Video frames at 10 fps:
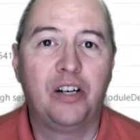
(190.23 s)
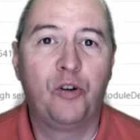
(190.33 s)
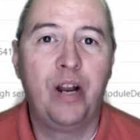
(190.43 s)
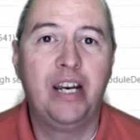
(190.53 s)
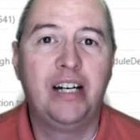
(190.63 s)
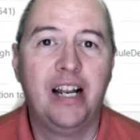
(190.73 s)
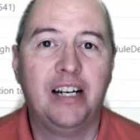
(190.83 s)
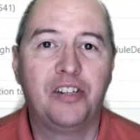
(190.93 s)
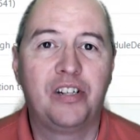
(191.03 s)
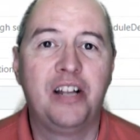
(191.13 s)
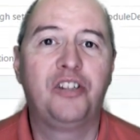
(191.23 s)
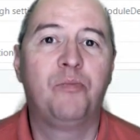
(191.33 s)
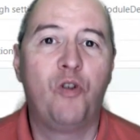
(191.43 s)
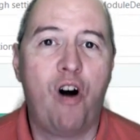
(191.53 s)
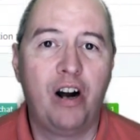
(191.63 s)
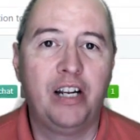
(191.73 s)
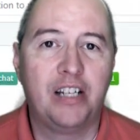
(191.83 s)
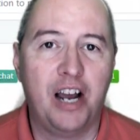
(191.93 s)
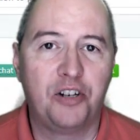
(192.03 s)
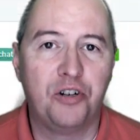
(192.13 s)
created an extensible
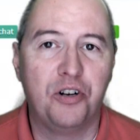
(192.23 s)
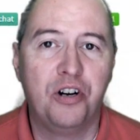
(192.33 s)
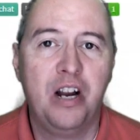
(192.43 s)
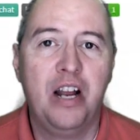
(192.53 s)
architecture